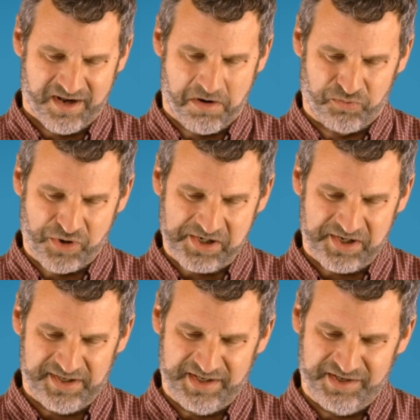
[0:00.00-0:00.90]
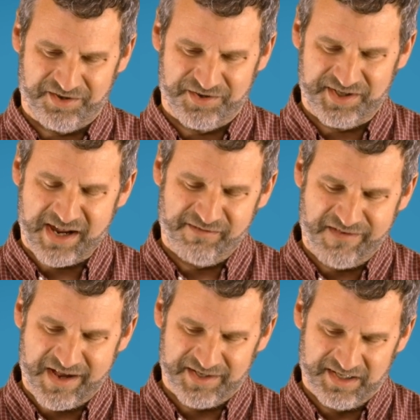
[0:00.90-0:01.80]
How precious is your
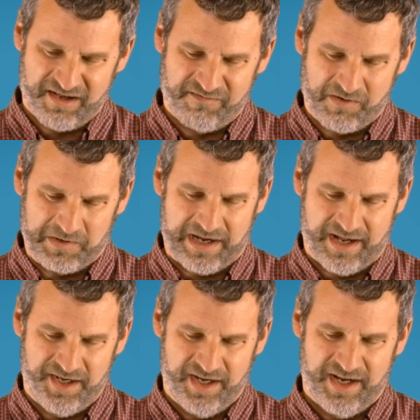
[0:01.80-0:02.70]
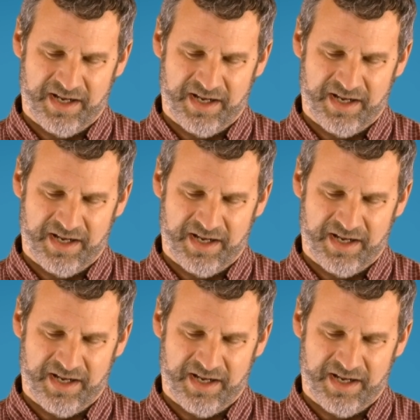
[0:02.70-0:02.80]
steadfast love, O God.